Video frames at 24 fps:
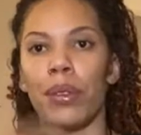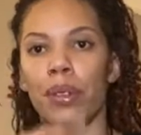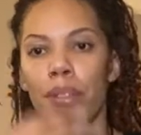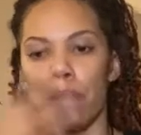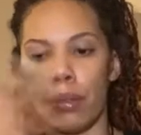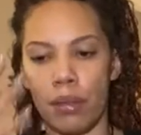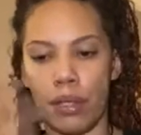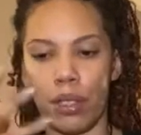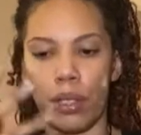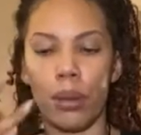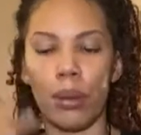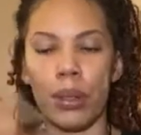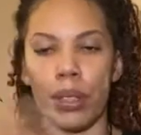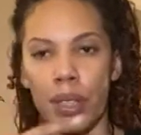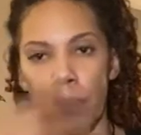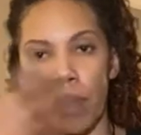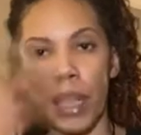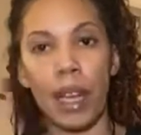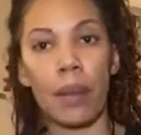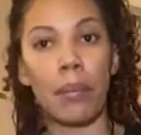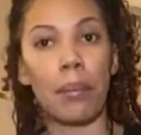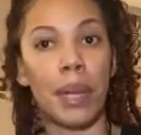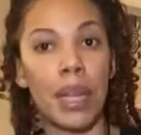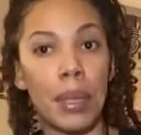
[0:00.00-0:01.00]
souls that
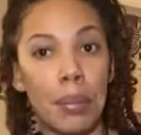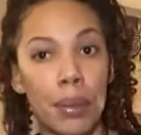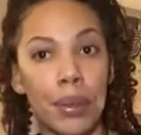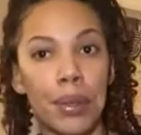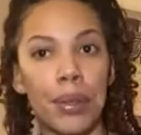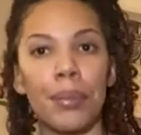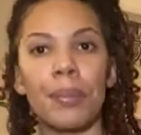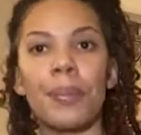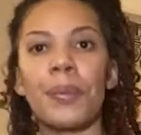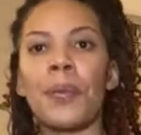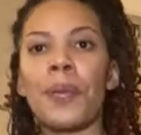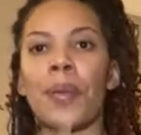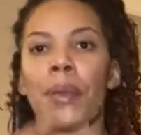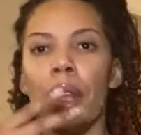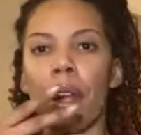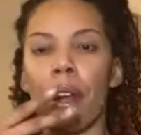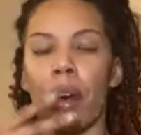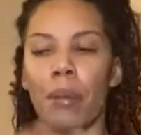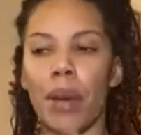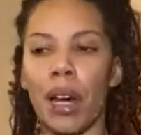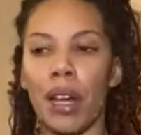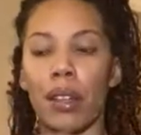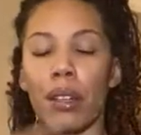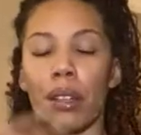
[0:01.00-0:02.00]
become people,
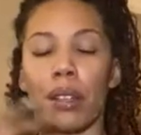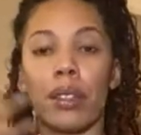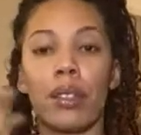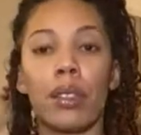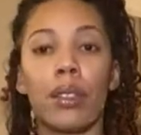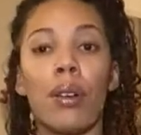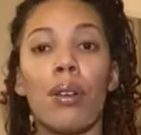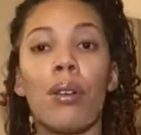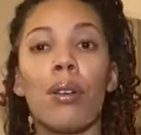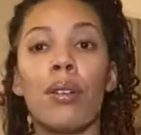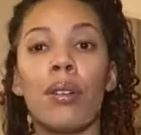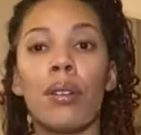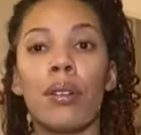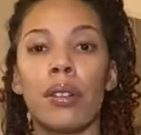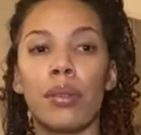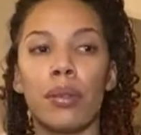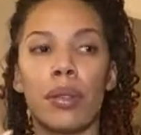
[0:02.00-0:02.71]
other souls.